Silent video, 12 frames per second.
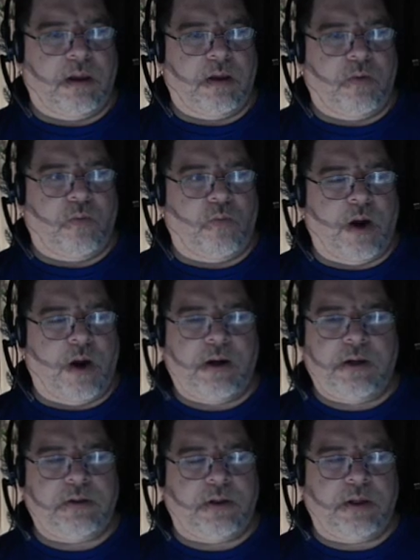Why did
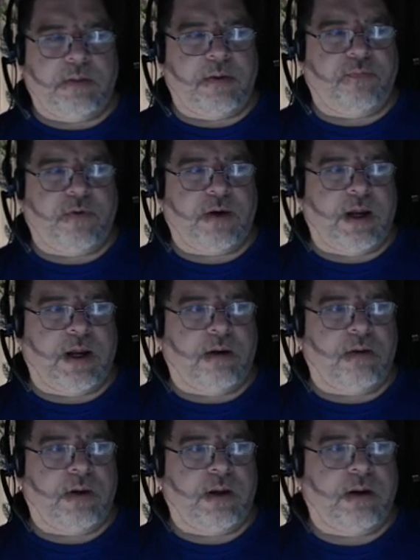it delete my friggin'
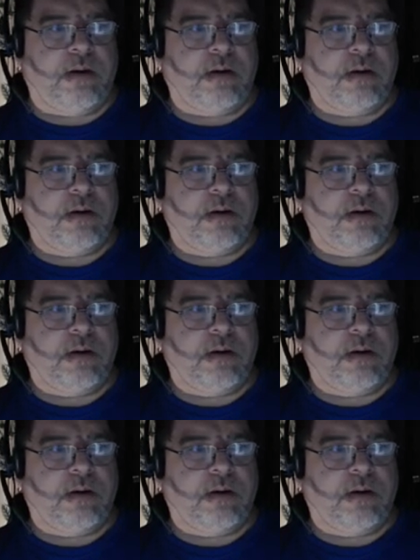arrow here?